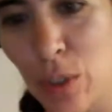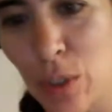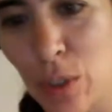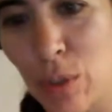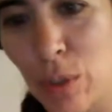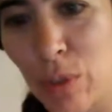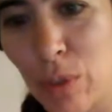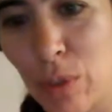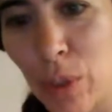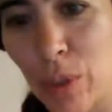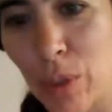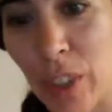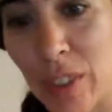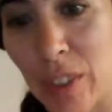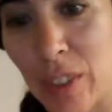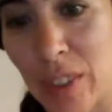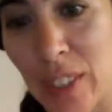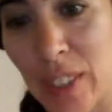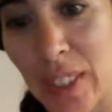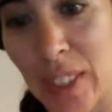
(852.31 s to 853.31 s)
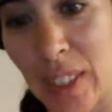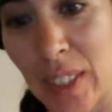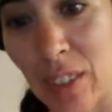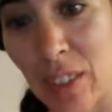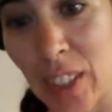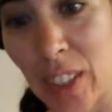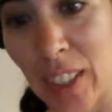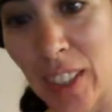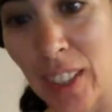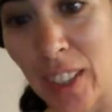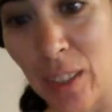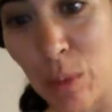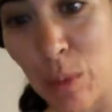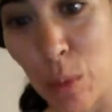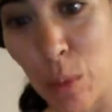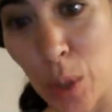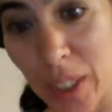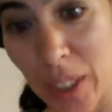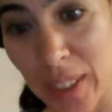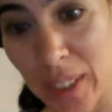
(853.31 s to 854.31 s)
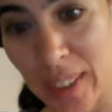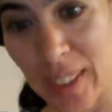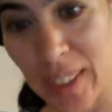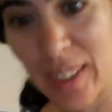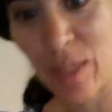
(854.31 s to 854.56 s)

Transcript: 1, 2, 3, 4, 5, 6, 7, 8, 9, 1.